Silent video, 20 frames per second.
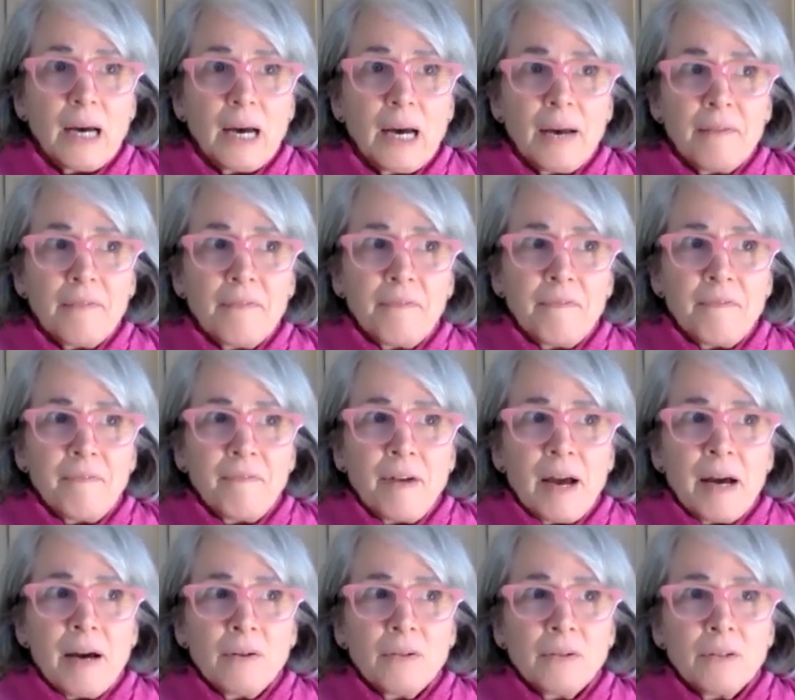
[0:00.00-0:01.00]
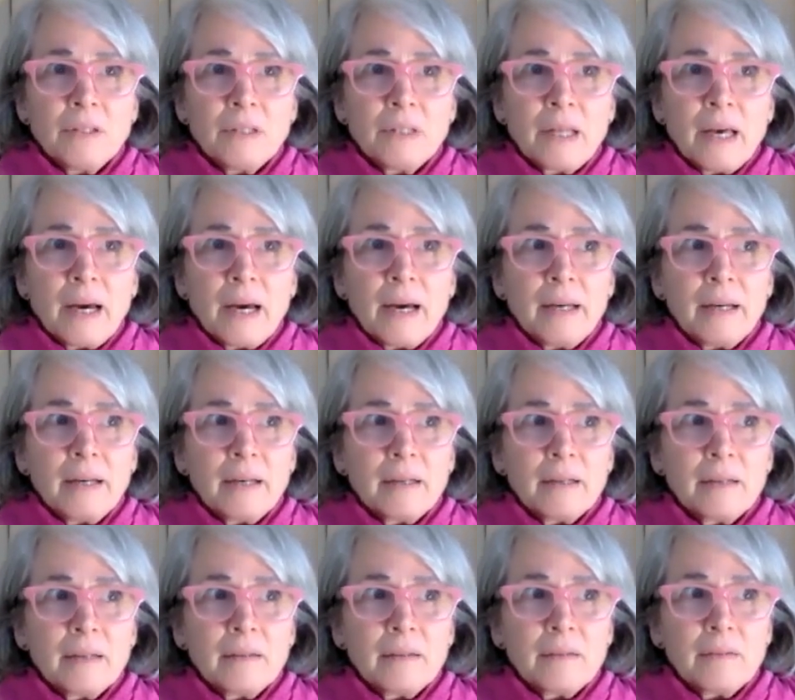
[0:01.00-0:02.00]
I've found that
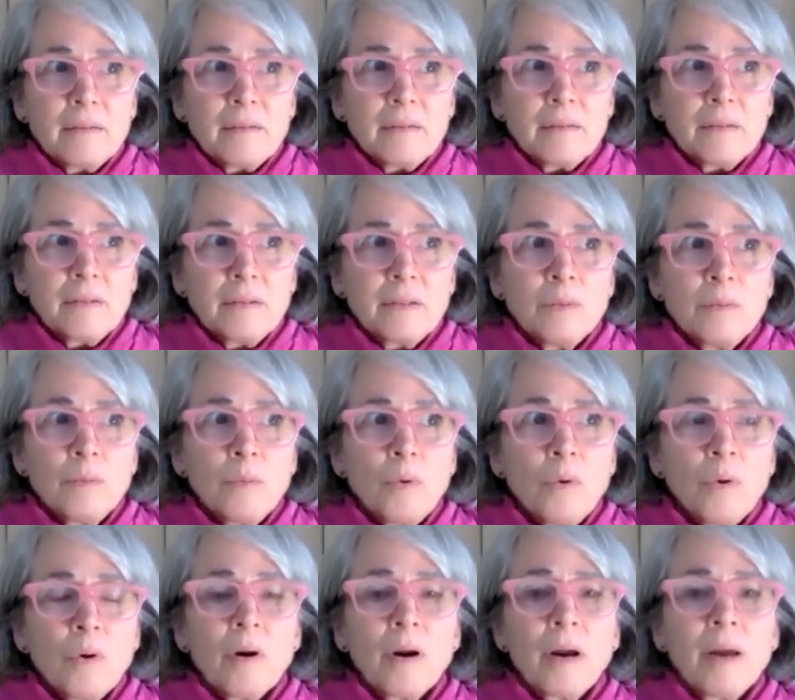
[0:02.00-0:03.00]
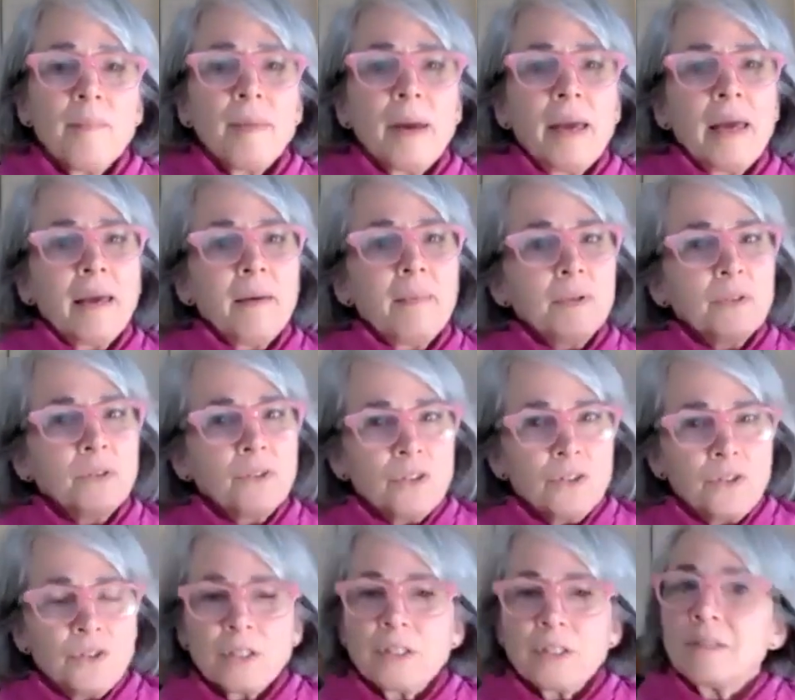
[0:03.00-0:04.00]
the more I'm able
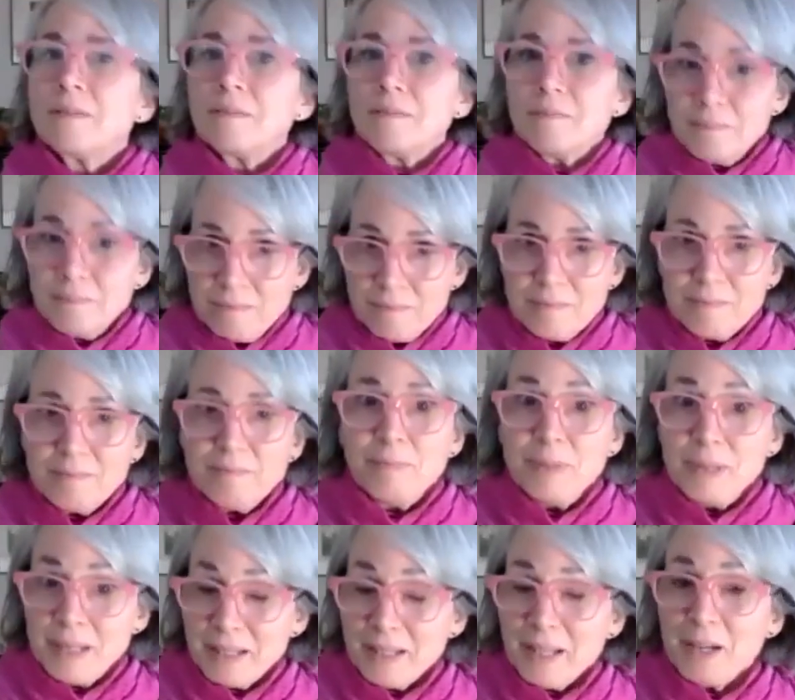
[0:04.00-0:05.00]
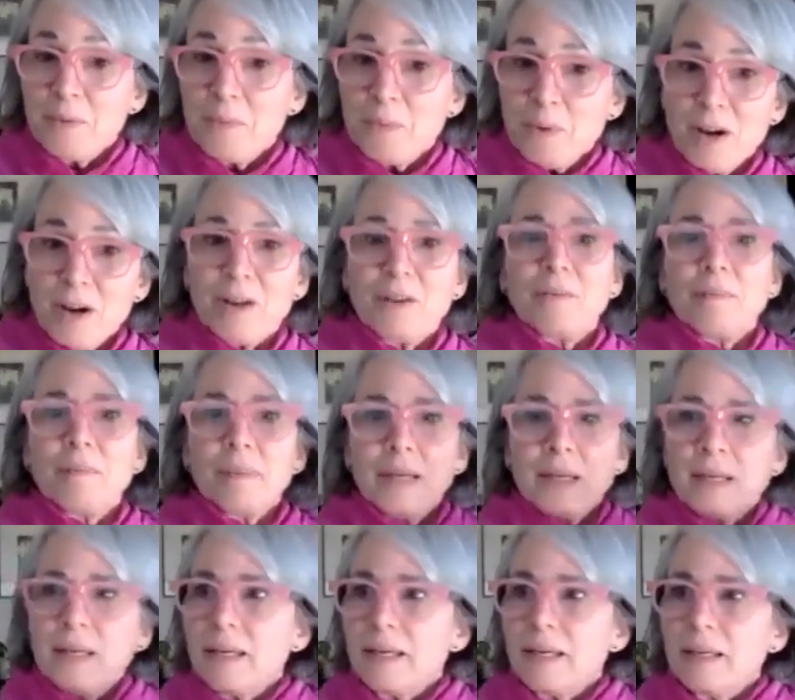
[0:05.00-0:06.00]
to just be like water,
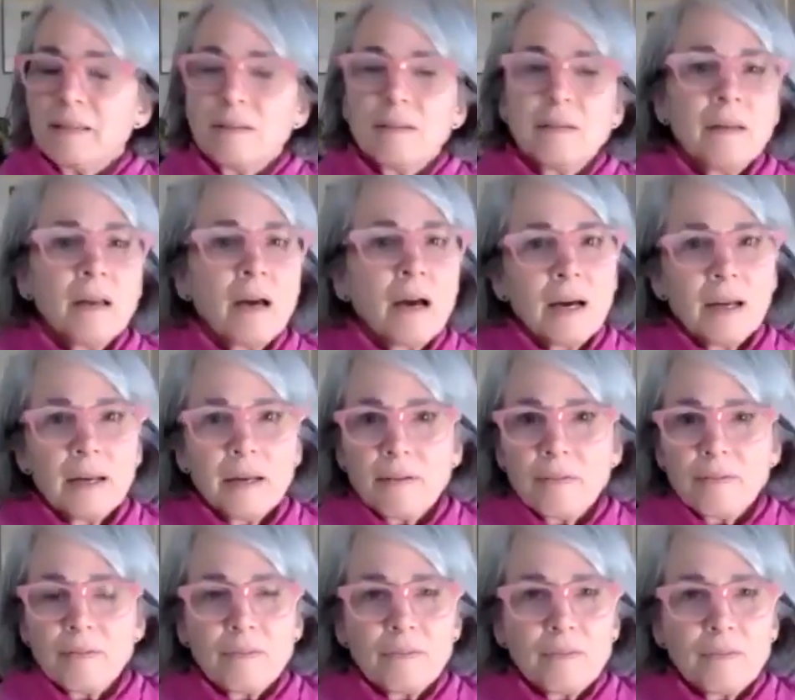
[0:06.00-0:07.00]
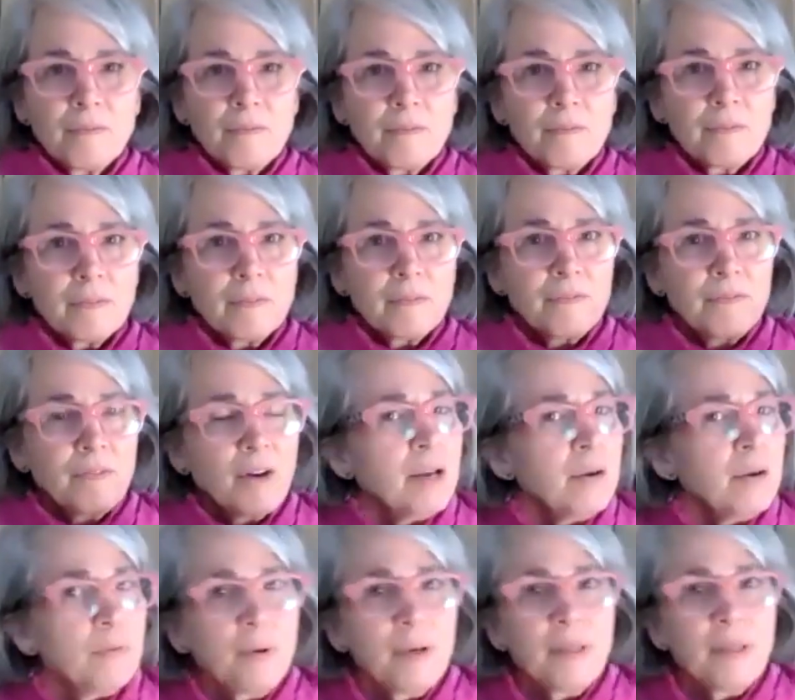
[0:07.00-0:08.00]
meaning not
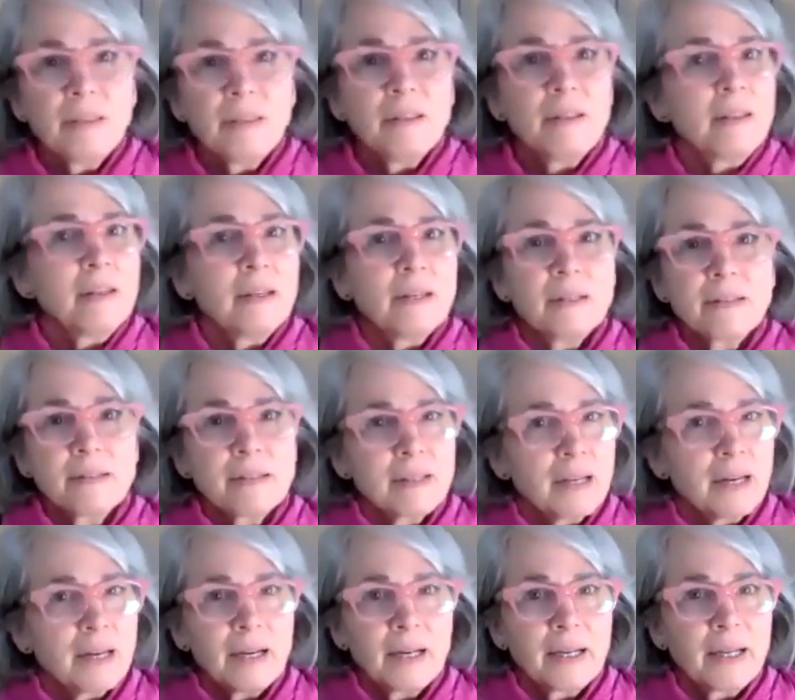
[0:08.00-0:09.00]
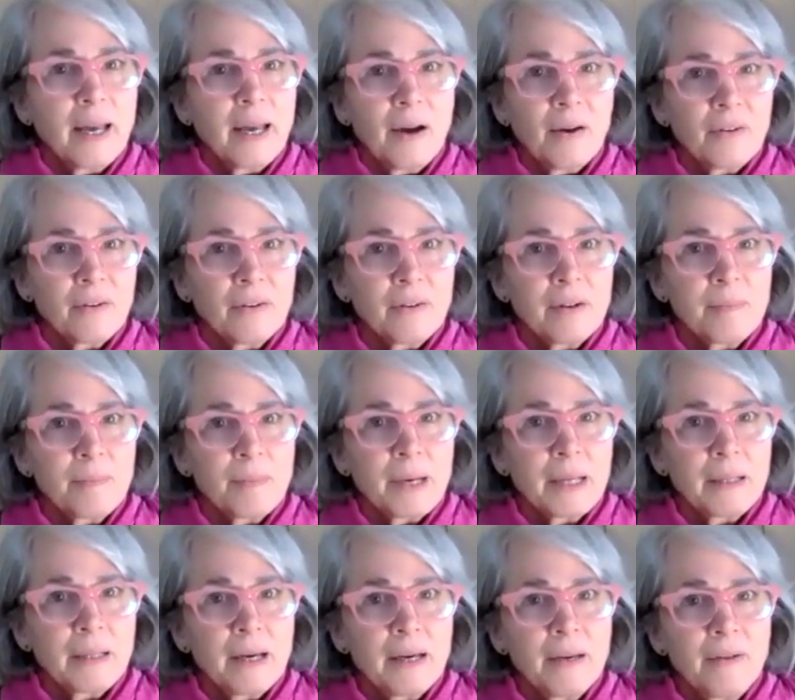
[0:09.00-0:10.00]
fight with the things that I encounter in
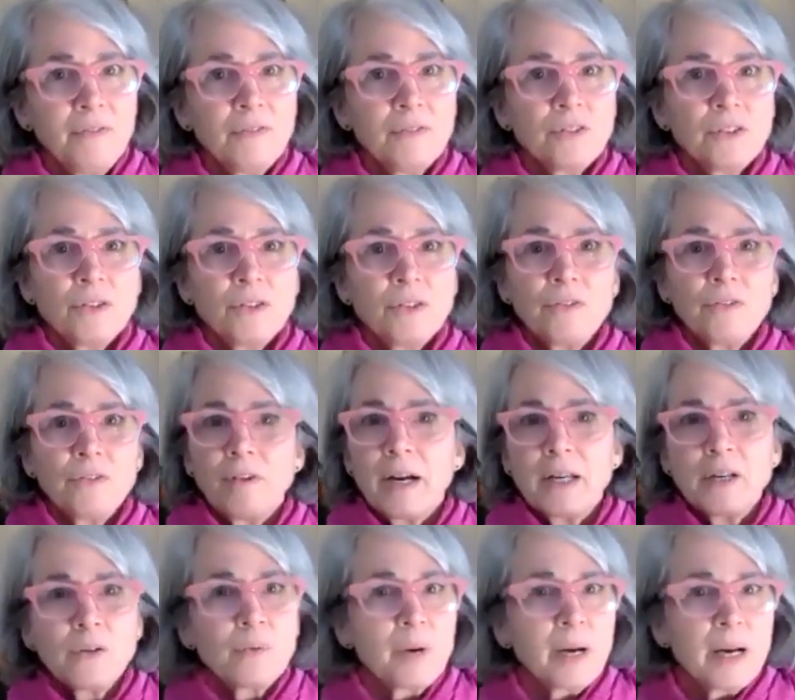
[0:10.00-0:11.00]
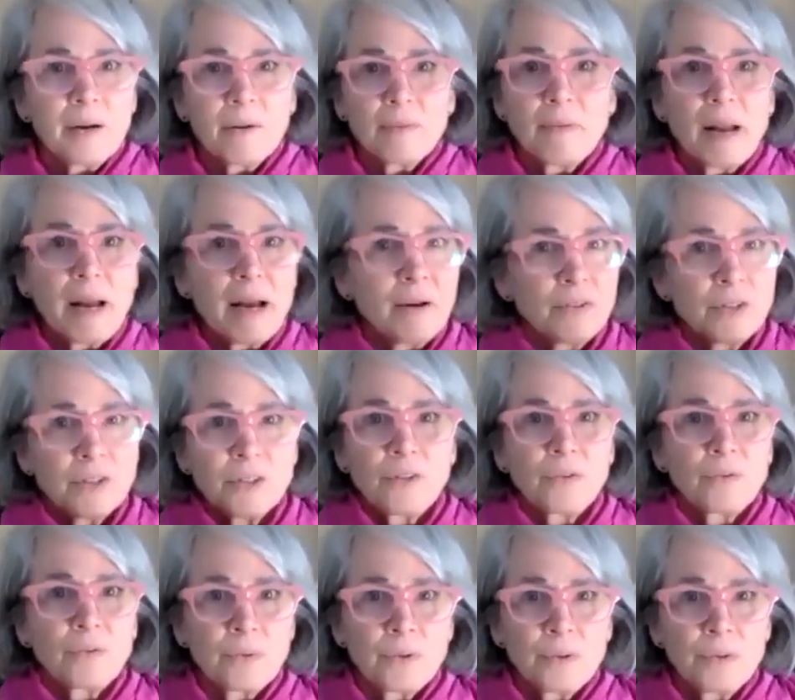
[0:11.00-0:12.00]
my life, to find a way around and
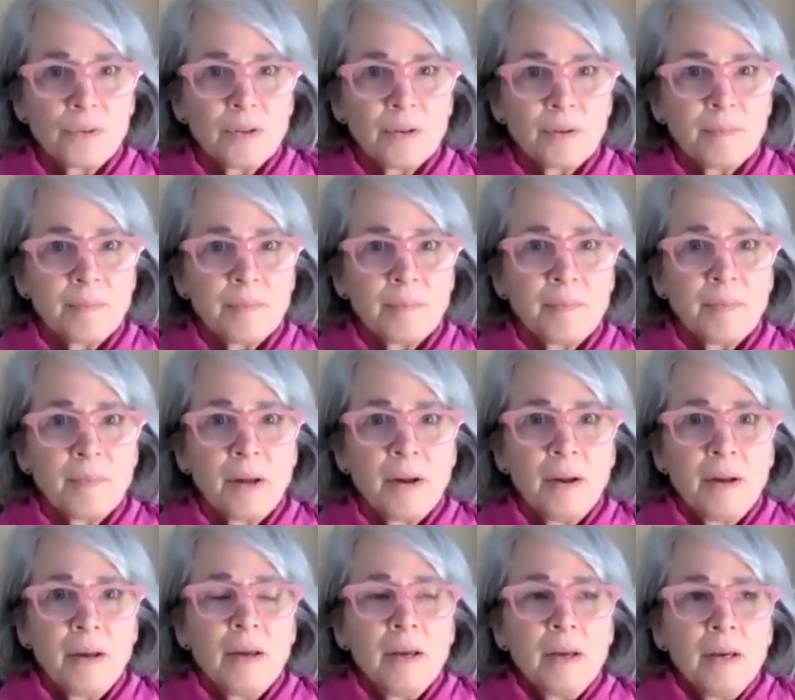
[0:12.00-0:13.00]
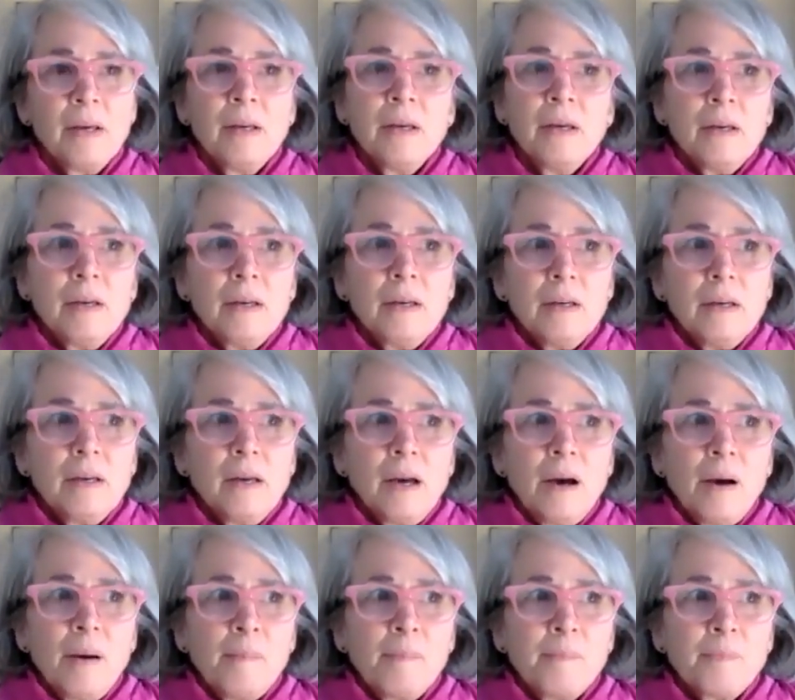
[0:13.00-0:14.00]
through them,
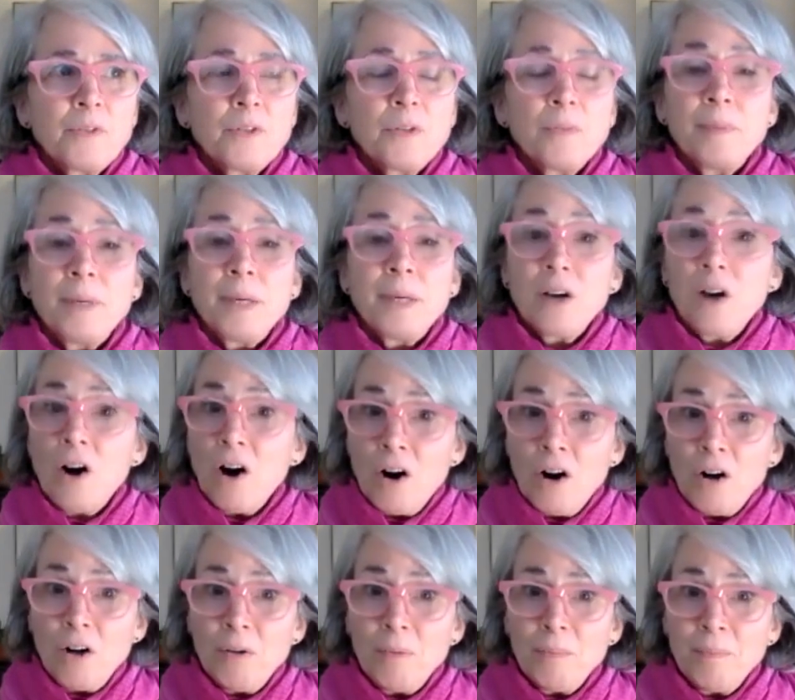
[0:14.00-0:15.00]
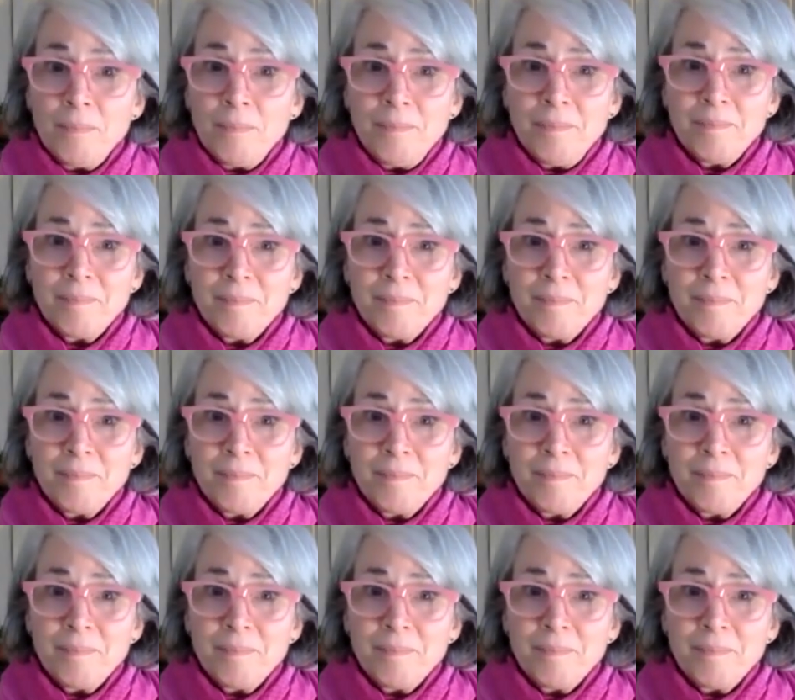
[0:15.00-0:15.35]
to be calm,